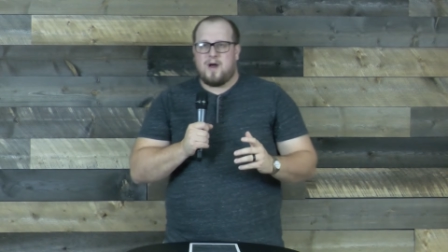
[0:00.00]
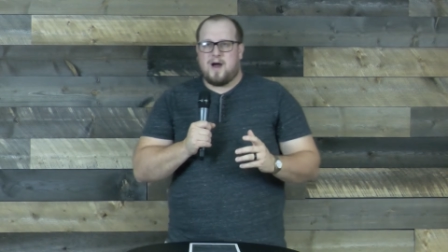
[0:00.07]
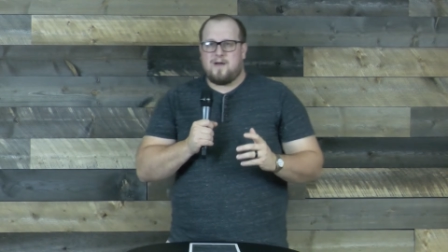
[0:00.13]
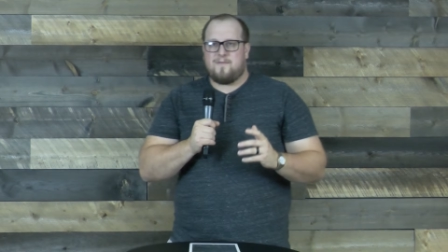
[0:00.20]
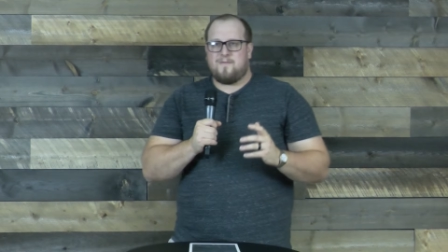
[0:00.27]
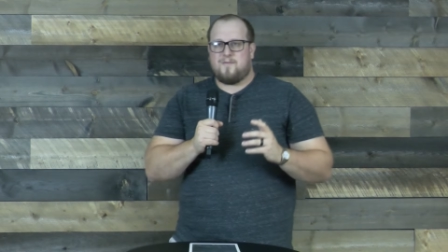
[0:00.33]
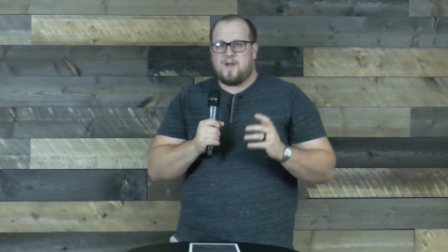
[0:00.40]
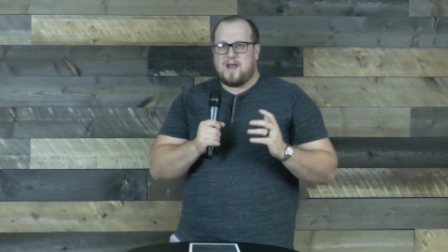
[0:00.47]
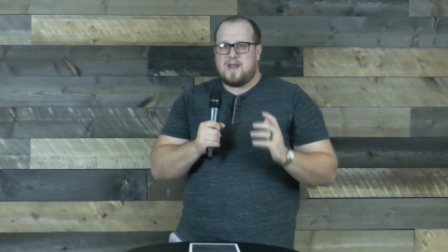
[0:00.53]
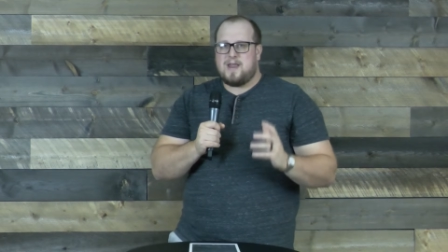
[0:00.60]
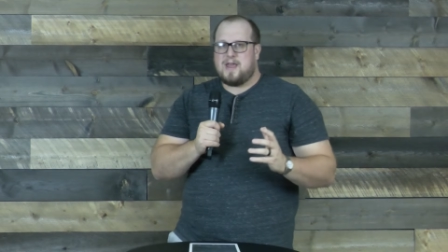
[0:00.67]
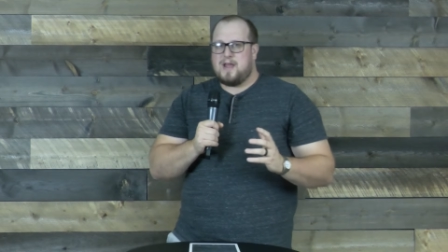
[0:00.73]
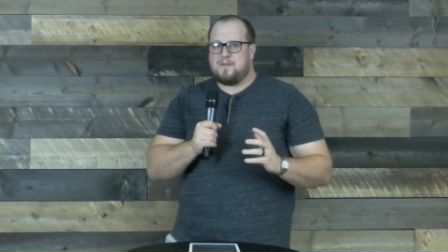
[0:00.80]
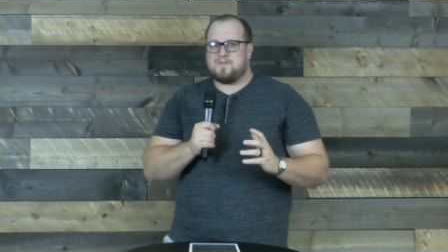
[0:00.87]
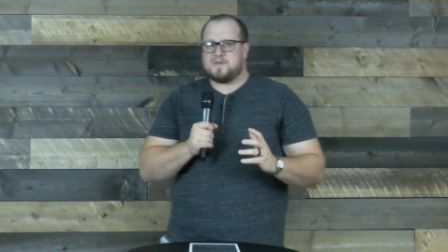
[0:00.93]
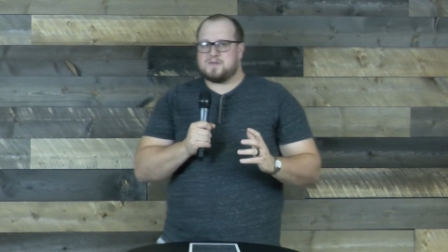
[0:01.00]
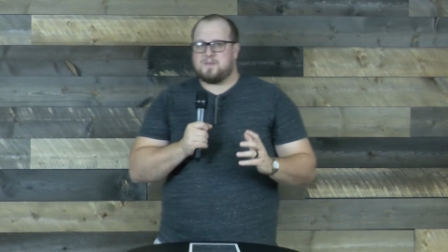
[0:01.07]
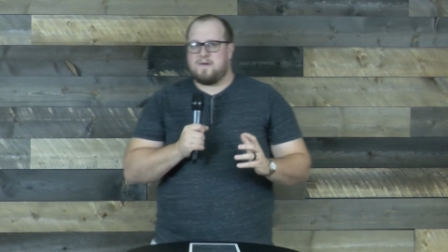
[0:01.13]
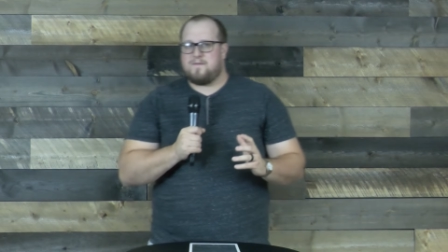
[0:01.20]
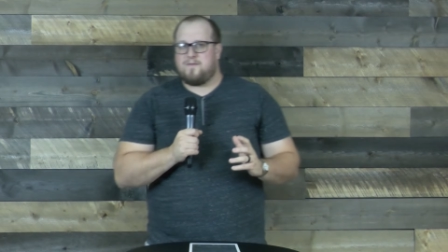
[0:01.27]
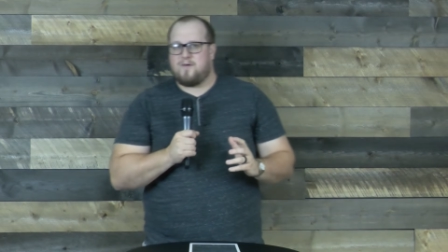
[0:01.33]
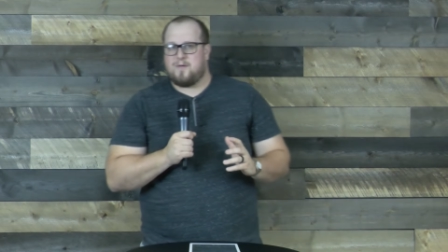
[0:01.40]
I've read Hebrews
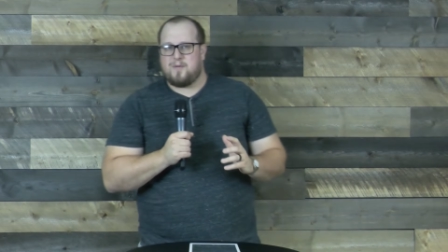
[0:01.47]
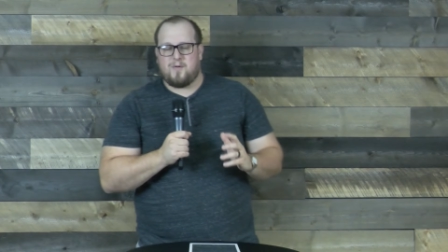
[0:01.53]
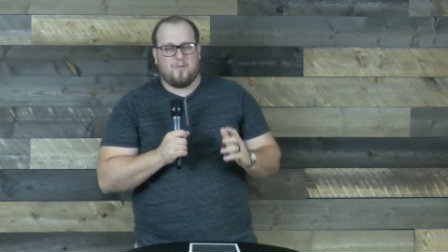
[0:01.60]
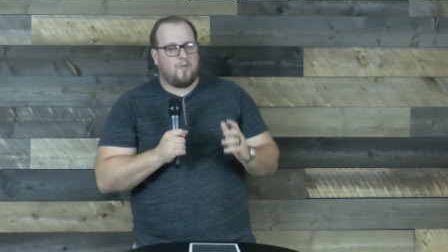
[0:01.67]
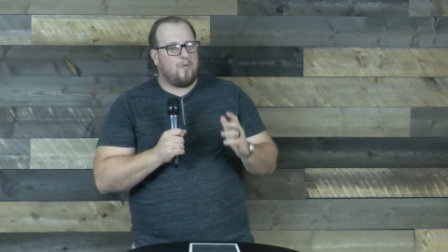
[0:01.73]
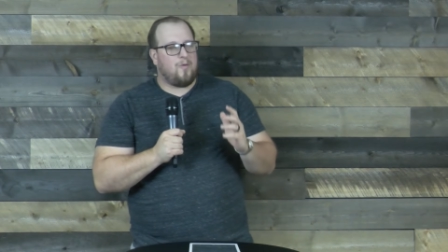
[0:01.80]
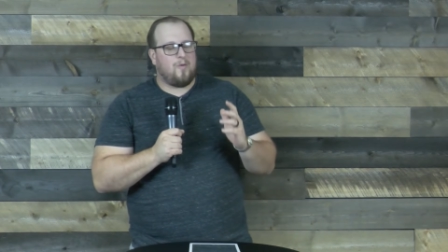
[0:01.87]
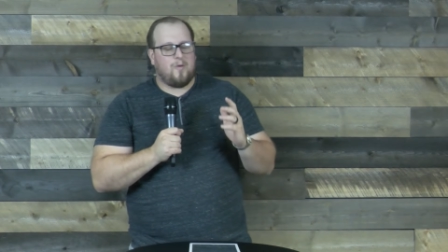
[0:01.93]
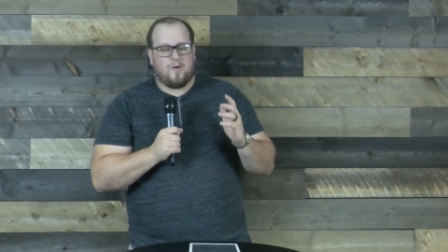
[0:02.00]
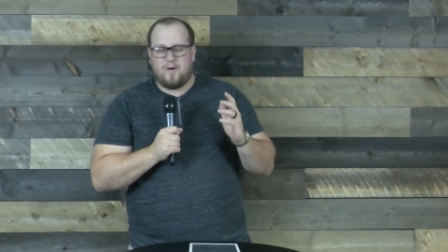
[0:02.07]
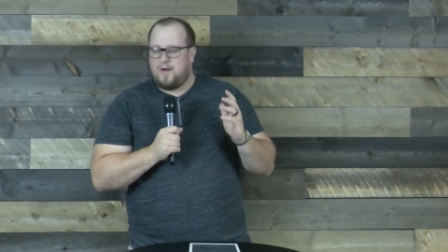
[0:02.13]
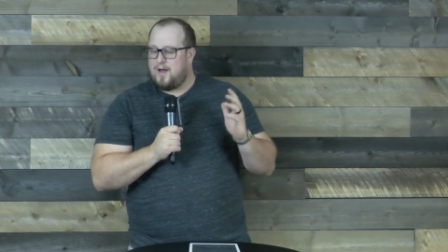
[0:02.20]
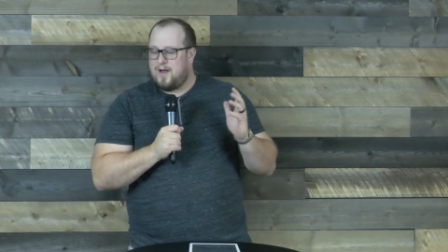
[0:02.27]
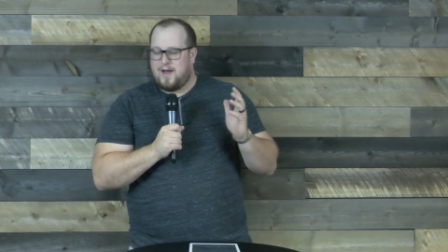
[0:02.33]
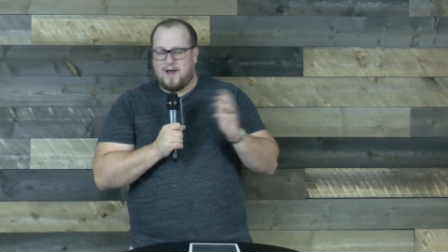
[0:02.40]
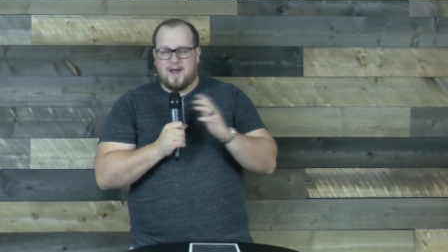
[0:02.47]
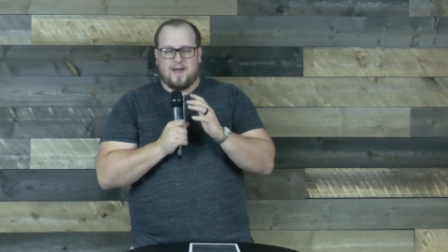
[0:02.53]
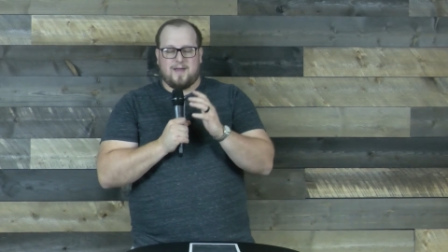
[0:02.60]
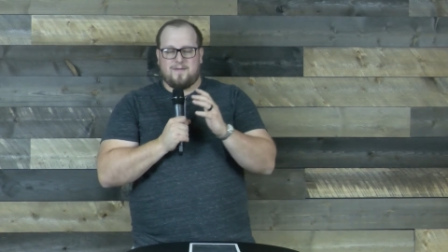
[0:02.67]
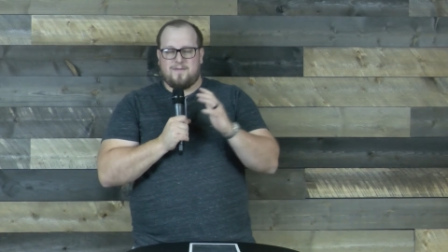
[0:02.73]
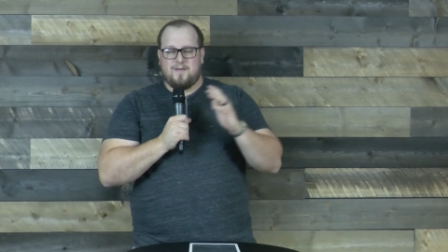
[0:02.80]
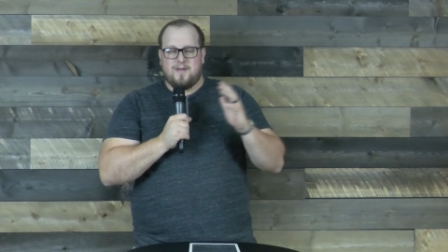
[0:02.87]
before, but
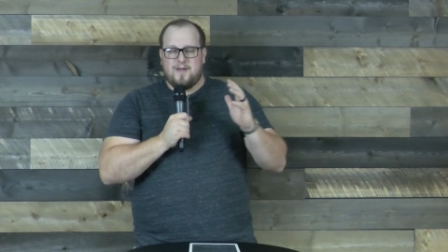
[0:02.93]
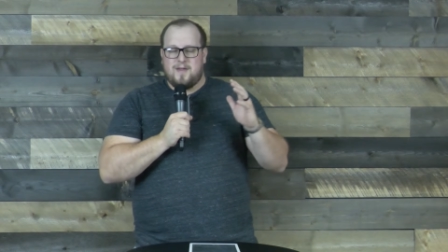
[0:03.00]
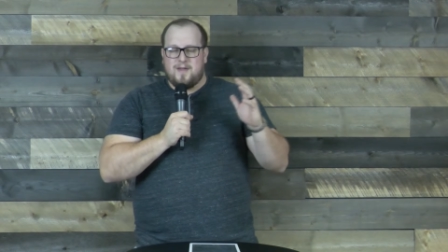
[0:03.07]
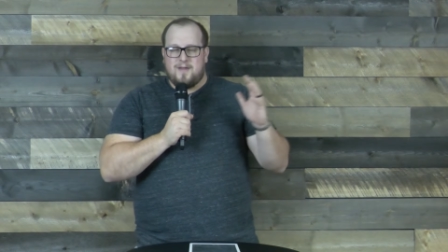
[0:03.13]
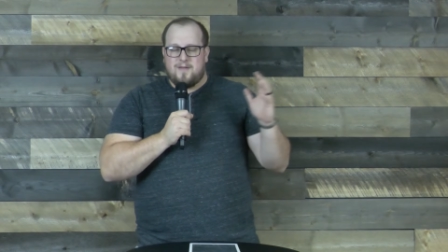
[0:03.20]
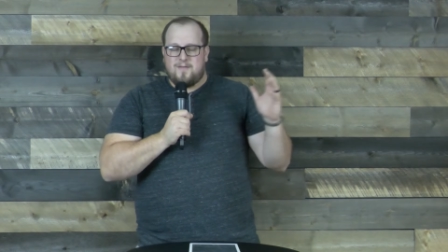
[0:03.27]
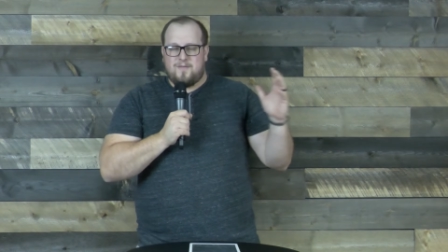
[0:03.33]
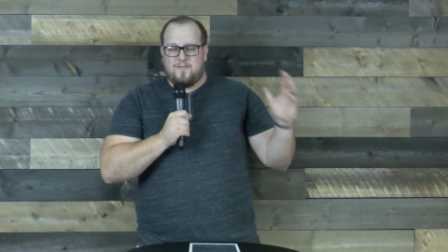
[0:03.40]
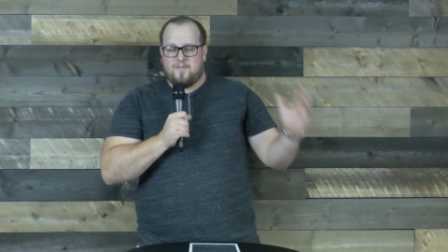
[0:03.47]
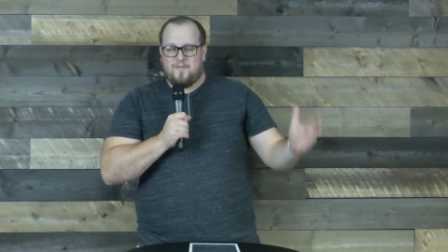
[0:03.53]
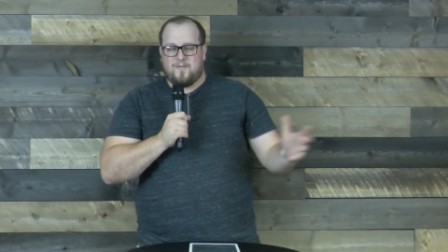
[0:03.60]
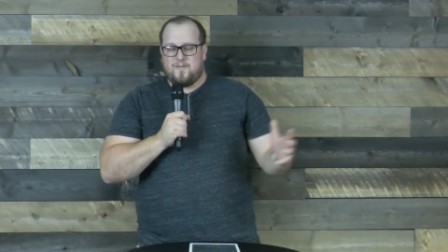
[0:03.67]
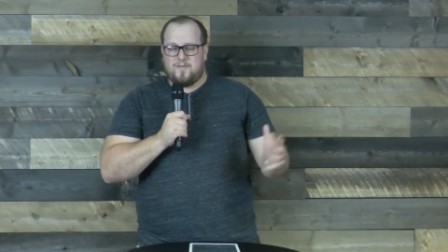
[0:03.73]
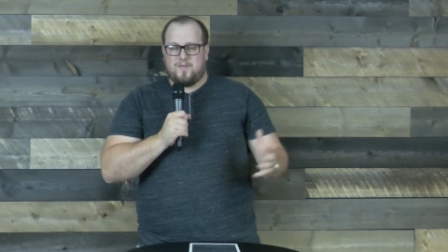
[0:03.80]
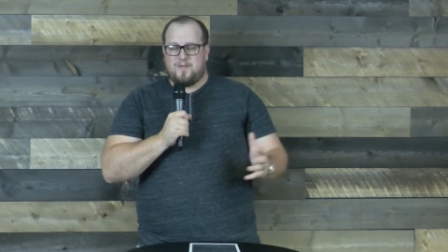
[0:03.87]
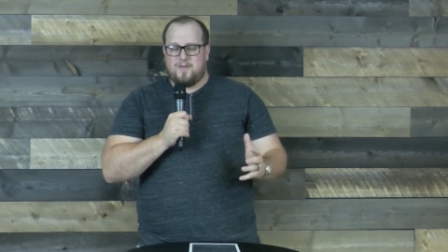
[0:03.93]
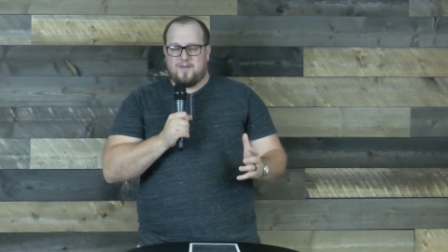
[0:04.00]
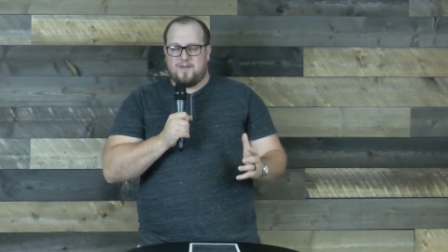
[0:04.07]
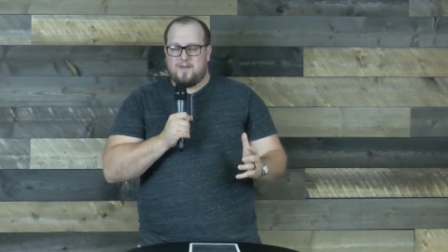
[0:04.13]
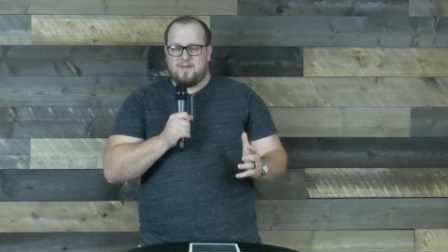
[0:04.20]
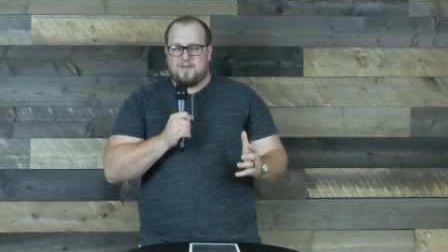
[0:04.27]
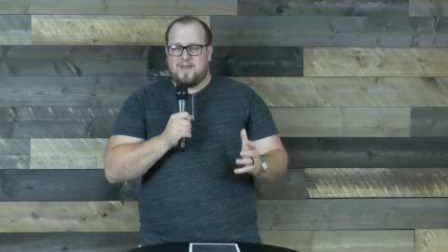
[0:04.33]
I've
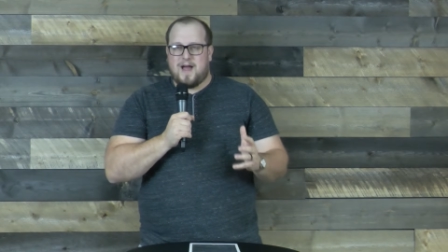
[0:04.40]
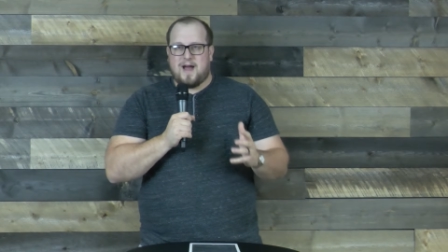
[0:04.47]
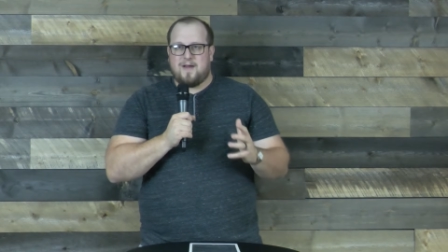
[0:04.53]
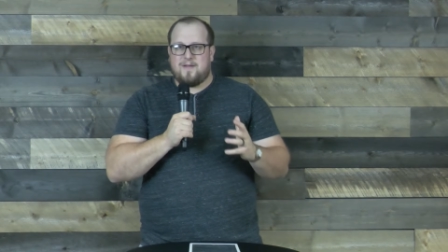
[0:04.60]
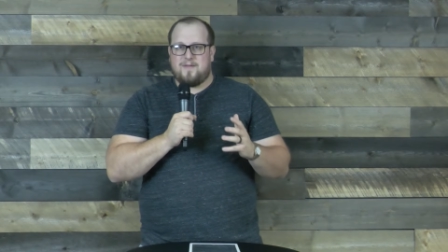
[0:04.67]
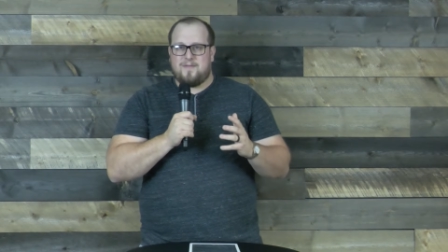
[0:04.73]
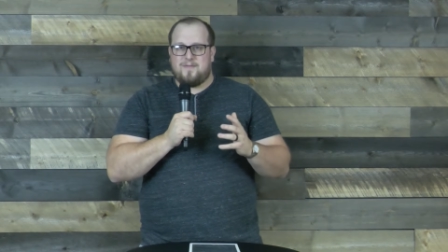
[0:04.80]
not...